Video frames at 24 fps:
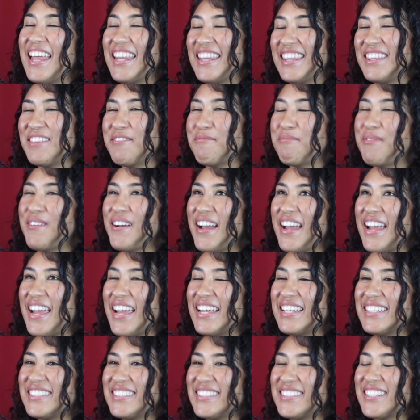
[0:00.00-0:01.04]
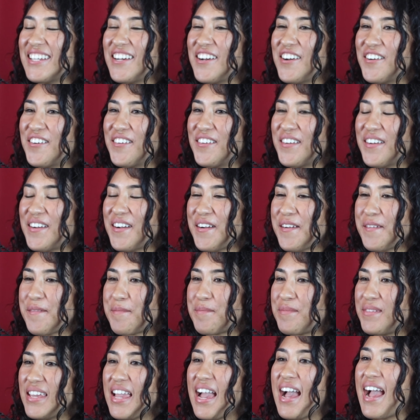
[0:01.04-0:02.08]
But so
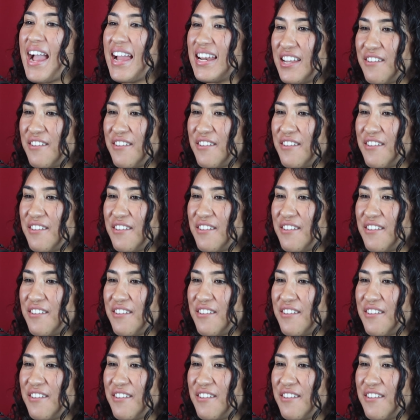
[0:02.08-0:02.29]
I